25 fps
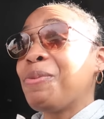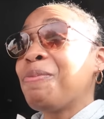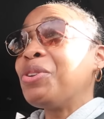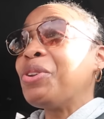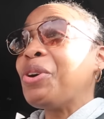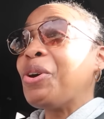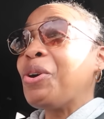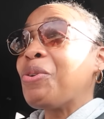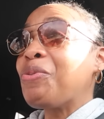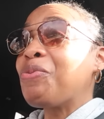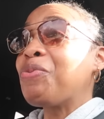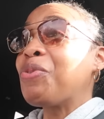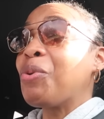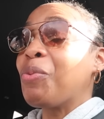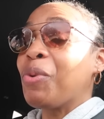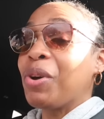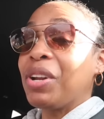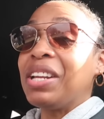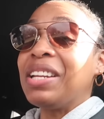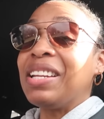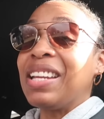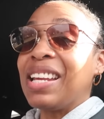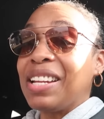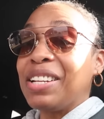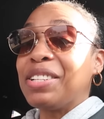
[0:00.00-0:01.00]
you know, for when
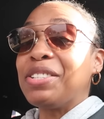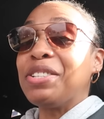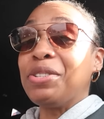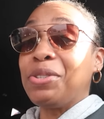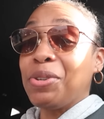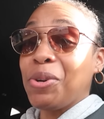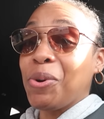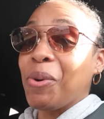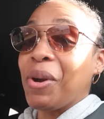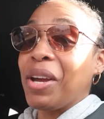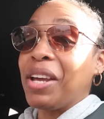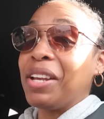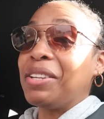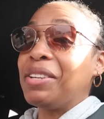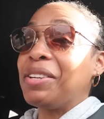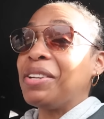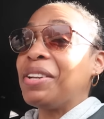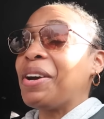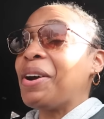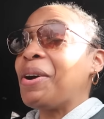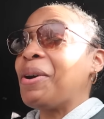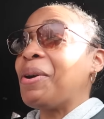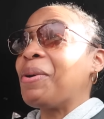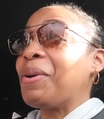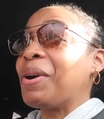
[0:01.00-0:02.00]
it needed to do it, you
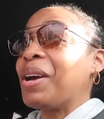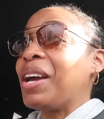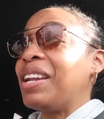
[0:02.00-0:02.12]
know.